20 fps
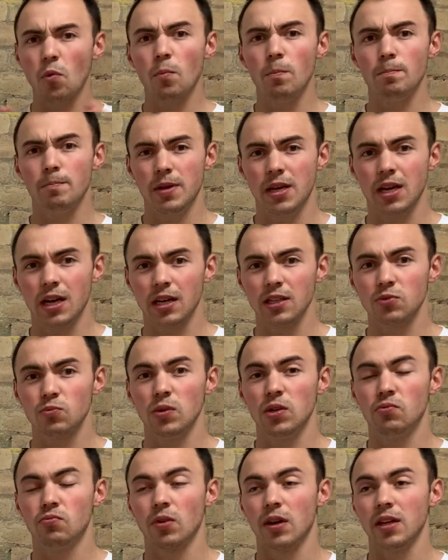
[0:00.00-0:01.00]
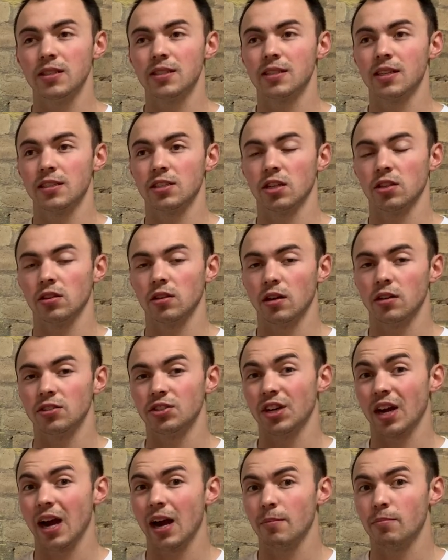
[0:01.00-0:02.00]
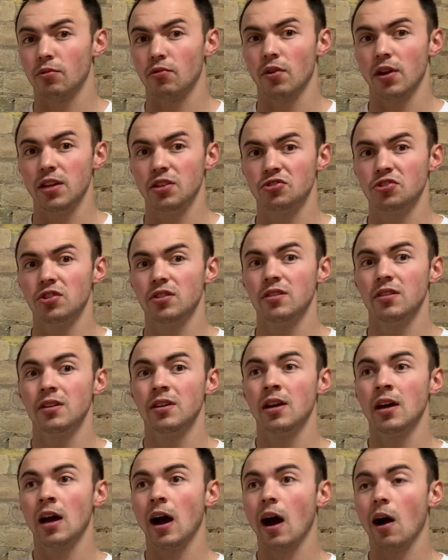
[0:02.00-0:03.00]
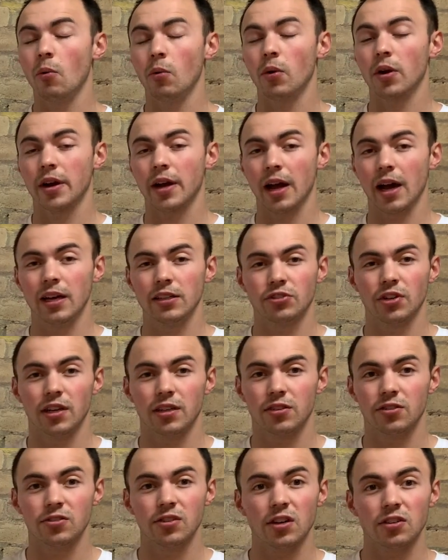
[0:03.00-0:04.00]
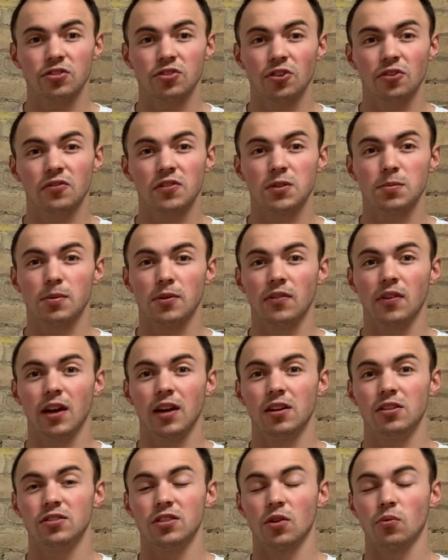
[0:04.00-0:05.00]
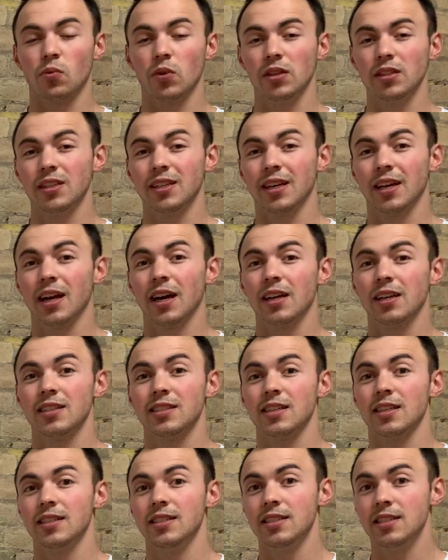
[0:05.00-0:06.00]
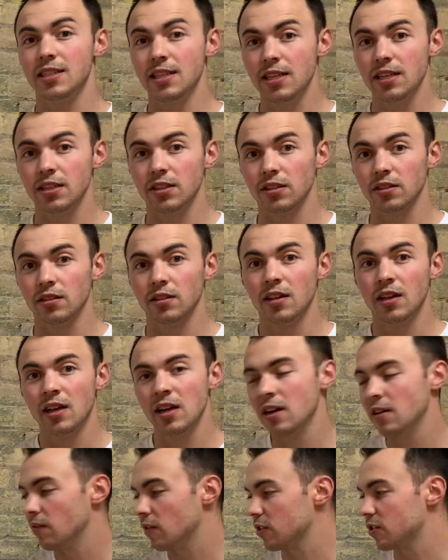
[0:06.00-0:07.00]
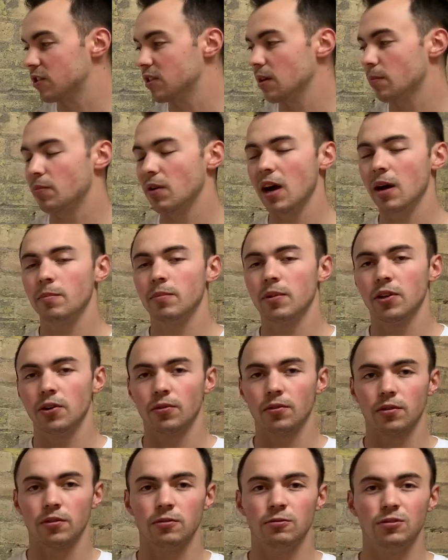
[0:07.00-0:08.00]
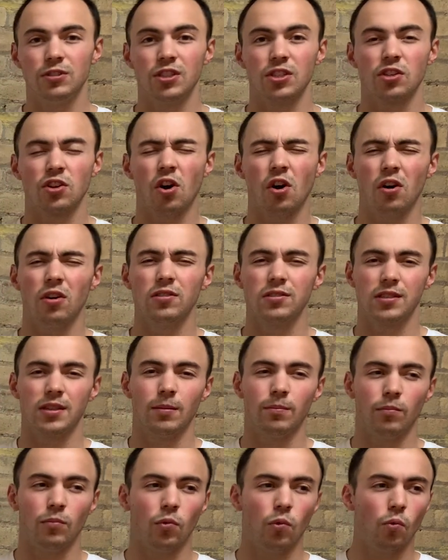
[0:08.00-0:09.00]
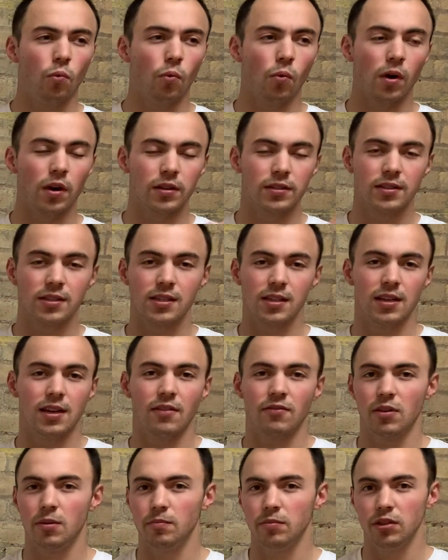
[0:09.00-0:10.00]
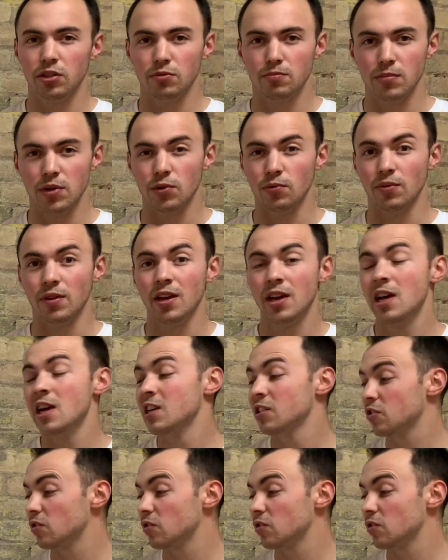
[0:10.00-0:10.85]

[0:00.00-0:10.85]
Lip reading: because we run such a large operation, our contractors, our service providers are willing to cut us a deal versus a property owner who just calls them once in every blue moon. So